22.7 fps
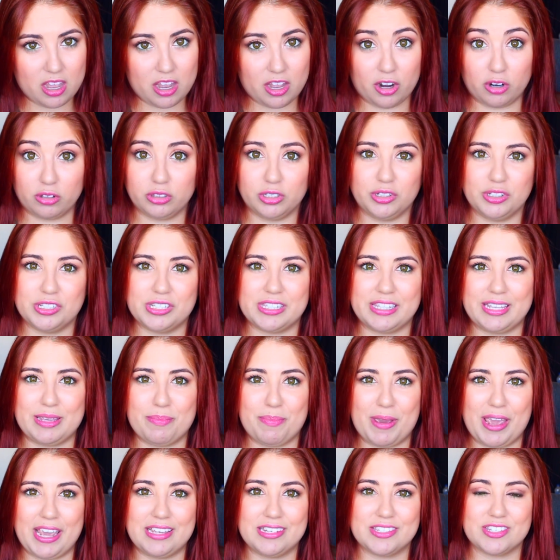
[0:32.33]
loosely
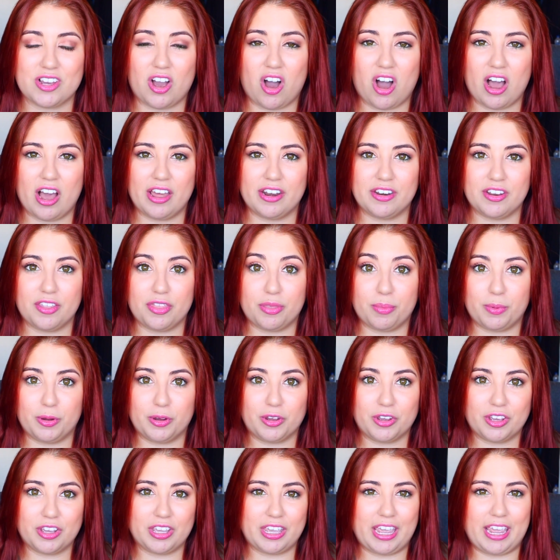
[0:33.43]
based on the
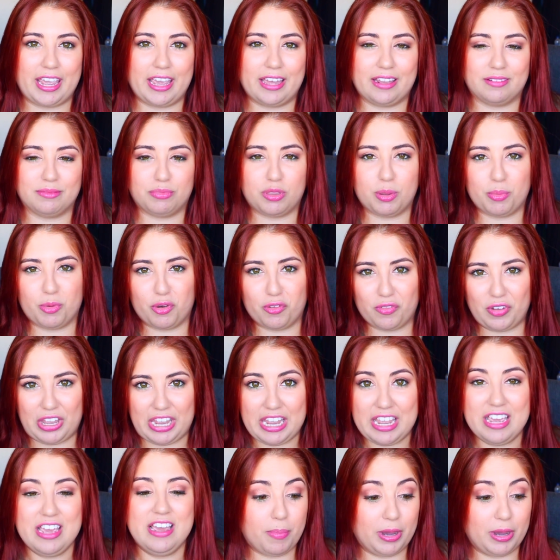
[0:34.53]
book and the movie.